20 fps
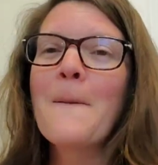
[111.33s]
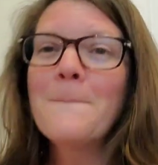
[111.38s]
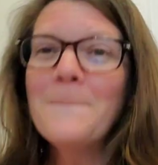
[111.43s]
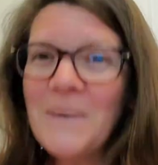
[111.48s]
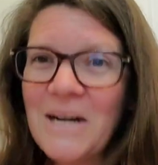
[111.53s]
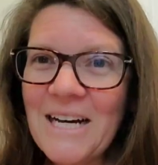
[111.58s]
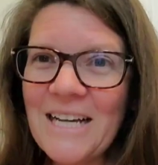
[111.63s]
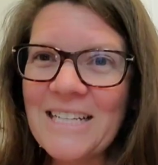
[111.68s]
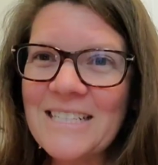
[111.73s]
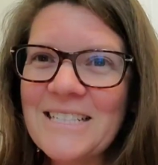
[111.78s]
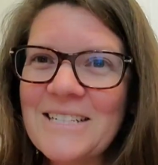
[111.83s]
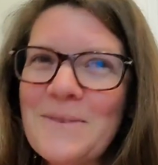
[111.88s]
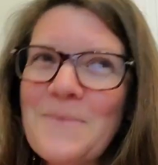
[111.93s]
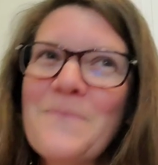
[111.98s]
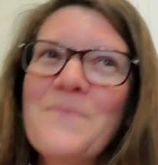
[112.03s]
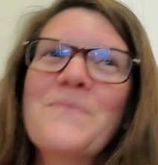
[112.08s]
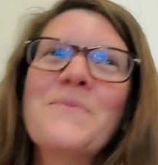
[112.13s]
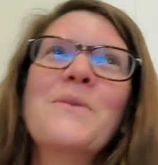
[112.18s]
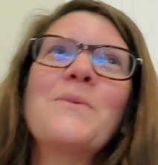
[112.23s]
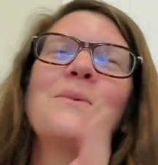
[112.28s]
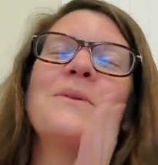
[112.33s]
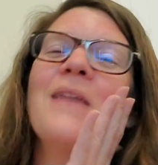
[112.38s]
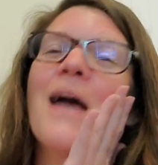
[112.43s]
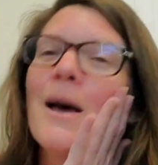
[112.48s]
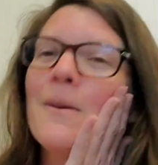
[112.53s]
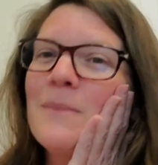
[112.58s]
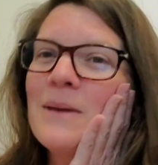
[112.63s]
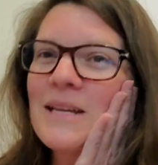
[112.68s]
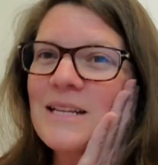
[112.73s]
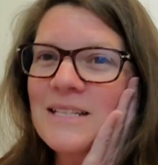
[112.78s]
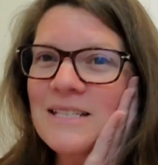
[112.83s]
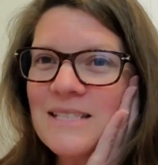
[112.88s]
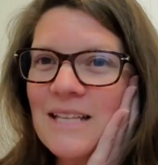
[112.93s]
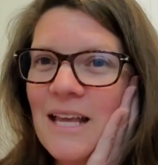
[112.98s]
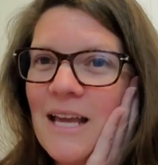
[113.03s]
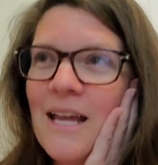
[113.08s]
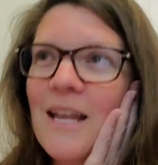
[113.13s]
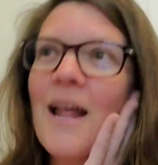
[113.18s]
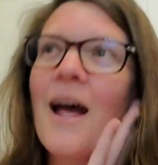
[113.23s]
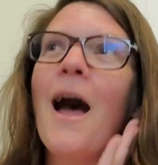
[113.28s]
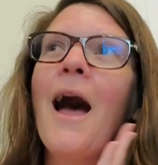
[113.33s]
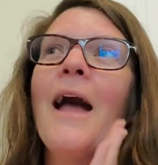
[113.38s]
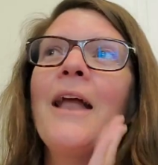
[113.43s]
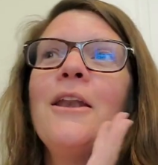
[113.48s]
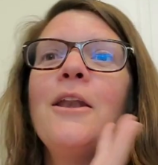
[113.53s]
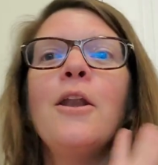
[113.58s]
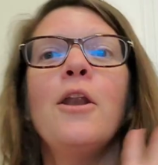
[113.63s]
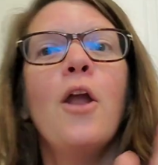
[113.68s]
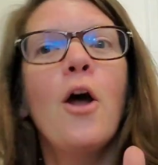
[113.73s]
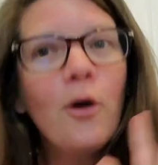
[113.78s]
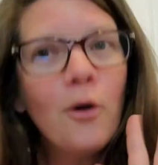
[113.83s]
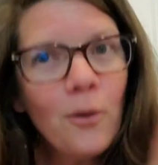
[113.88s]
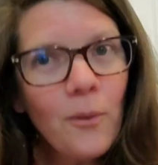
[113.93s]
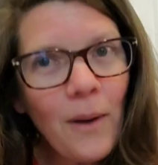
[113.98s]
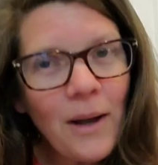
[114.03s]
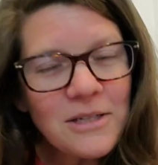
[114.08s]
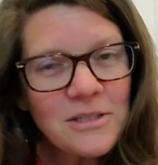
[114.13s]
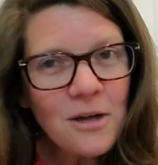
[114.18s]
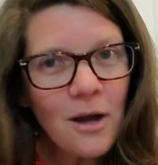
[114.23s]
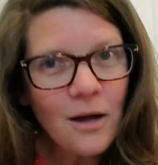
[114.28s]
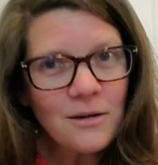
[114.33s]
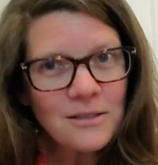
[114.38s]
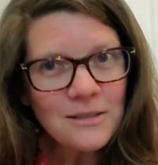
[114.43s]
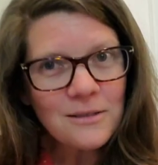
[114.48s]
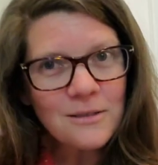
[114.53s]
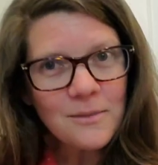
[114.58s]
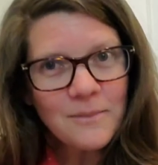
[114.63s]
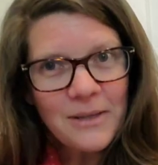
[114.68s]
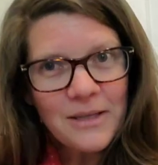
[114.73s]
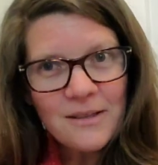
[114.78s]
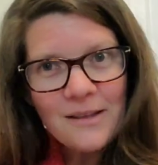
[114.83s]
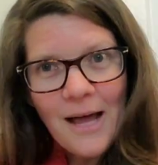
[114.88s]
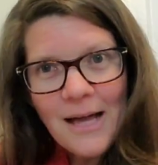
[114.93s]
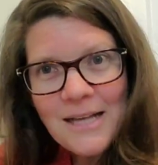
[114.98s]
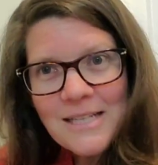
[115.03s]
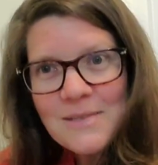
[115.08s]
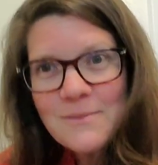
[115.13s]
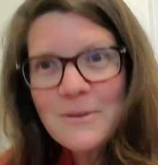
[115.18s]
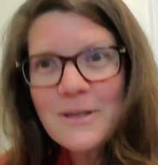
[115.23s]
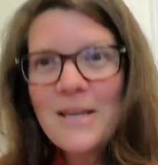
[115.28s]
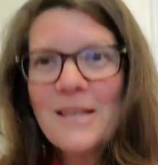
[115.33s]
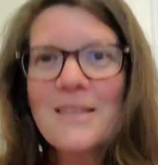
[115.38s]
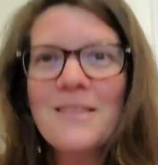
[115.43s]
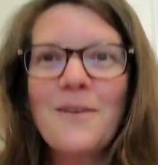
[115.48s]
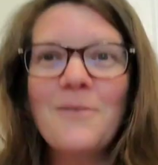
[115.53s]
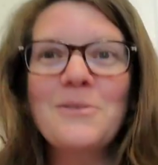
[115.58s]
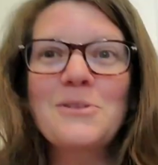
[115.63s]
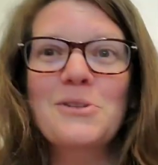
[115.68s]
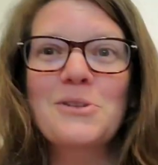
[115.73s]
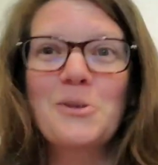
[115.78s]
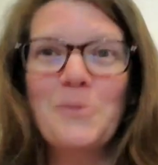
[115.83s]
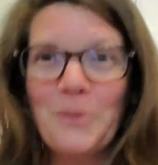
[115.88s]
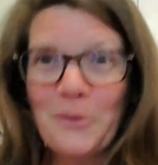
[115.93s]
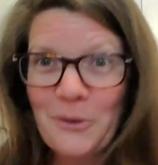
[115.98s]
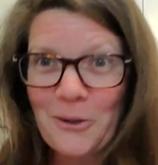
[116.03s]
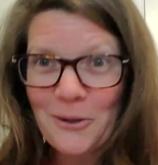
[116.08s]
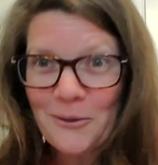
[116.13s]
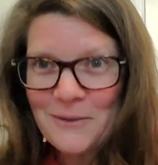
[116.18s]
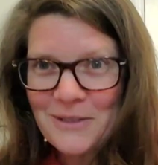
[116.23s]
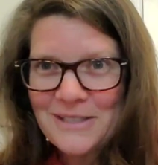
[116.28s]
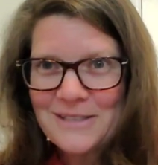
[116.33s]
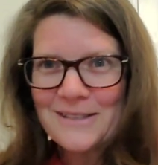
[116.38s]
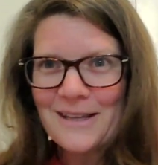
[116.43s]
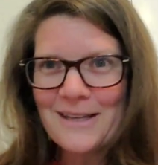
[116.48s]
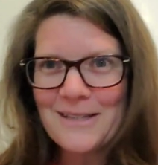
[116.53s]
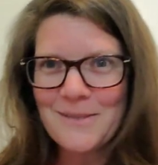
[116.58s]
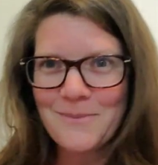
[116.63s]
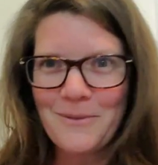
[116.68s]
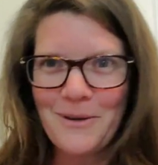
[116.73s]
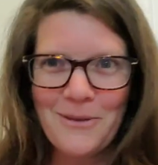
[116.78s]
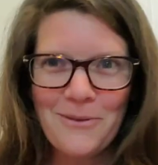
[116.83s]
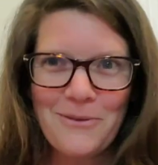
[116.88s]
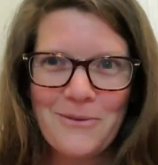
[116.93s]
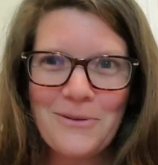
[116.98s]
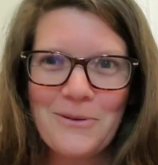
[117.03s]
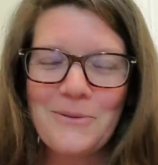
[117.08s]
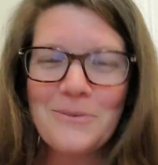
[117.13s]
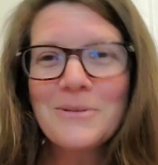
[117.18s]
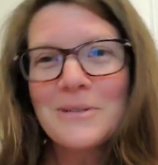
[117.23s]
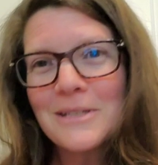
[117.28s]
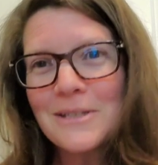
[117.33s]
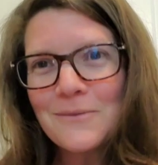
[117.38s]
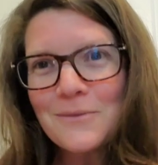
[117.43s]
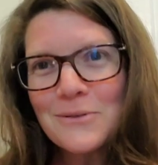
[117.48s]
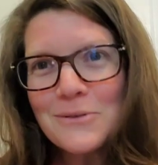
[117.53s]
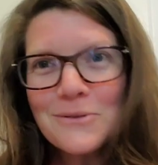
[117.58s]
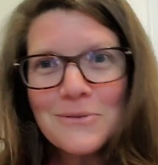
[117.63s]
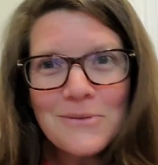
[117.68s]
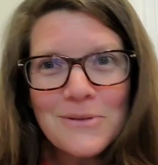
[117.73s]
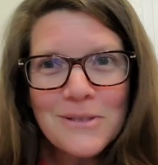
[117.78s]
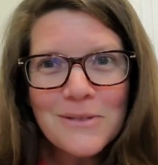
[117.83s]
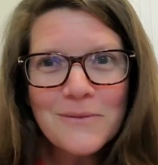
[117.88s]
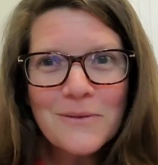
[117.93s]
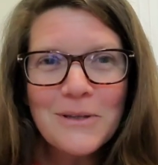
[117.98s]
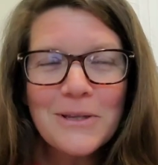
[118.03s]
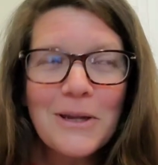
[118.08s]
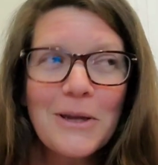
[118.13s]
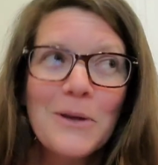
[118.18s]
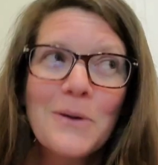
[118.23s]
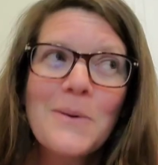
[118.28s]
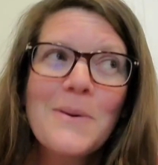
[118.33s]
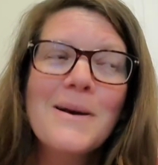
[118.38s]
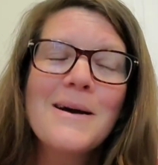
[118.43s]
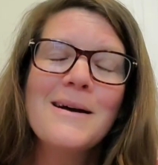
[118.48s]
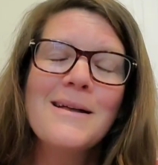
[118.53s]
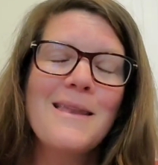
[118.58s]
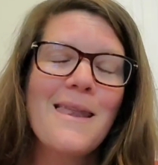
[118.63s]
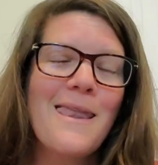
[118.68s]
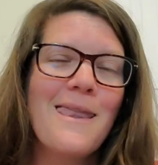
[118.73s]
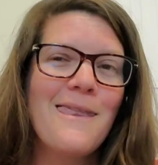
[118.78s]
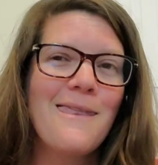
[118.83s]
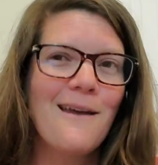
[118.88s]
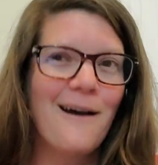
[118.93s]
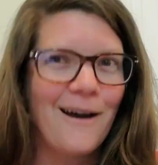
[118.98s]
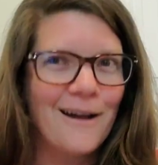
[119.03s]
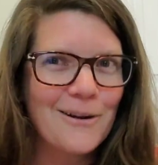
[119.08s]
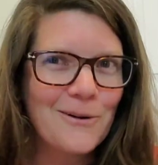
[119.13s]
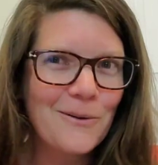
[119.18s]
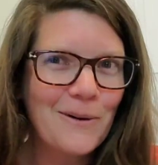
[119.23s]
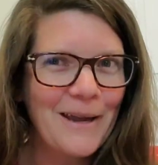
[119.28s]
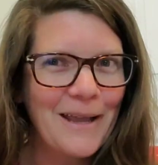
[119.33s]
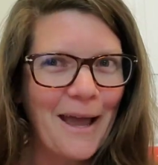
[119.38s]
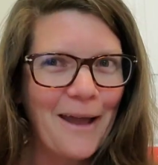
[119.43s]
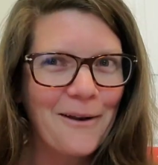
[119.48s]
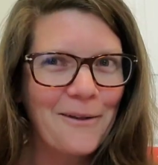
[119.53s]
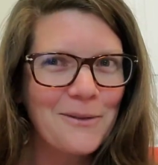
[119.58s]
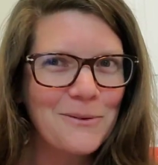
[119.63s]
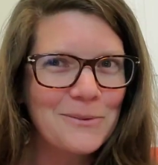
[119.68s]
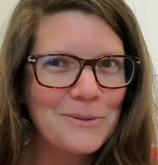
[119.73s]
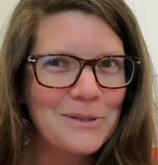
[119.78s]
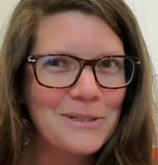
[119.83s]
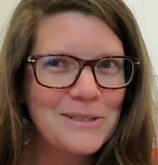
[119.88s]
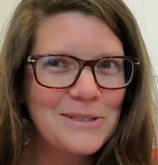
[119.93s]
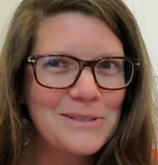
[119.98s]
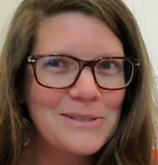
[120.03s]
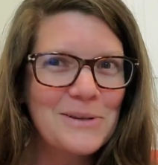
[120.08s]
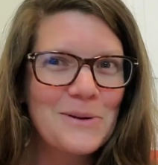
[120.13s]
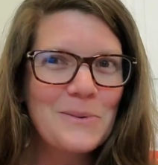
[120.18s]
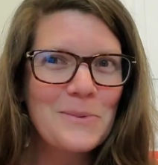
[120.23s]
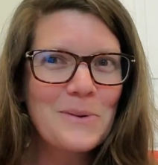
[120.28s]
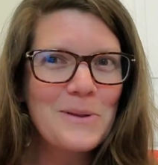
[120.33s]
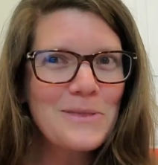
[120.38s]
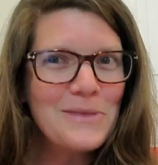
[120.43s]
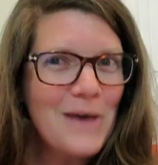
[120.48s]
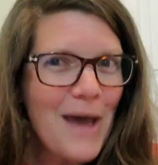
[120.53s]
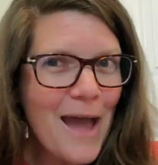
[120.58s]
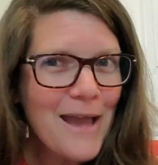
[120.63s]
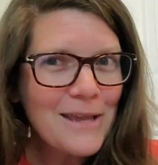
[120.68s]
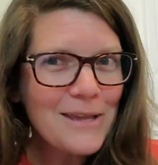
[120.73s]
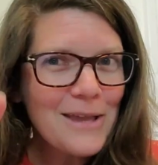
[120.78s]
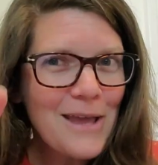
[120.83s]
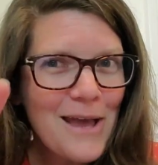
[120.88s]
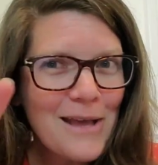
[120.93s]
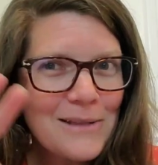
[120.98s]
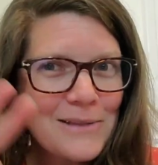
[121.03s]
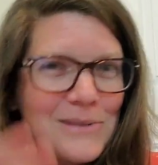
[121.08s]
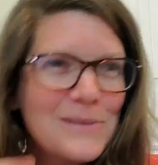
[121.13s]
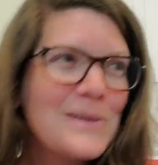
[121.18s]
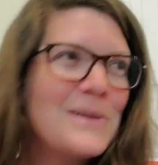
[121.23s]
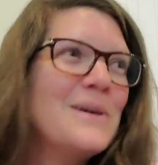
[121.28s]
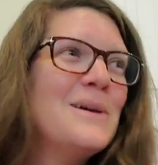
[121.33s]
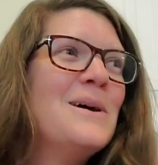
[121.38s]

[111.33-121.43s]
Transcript: But with that being said, I know I talked a little bit last month. I was super nervous last month too to even do this video. Not quite out of the woods with that yet.